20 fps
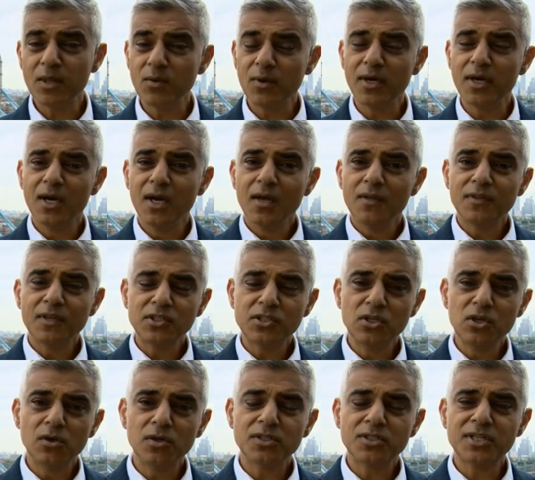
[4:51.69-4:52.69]
By the way,
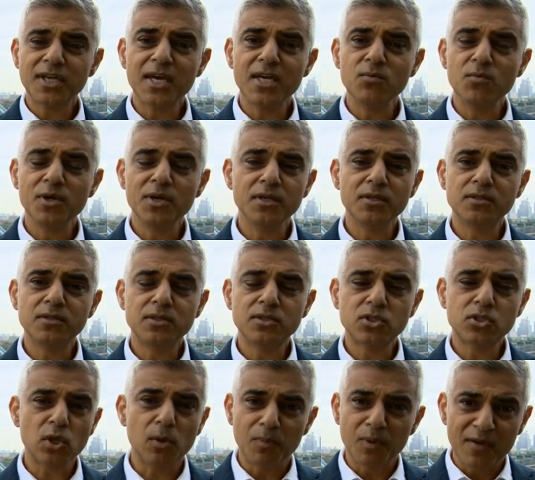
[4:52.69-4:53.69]
that's not saying we
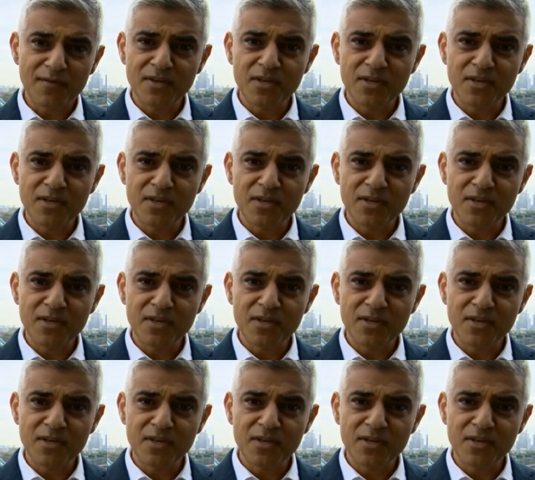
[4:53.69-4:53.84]
stop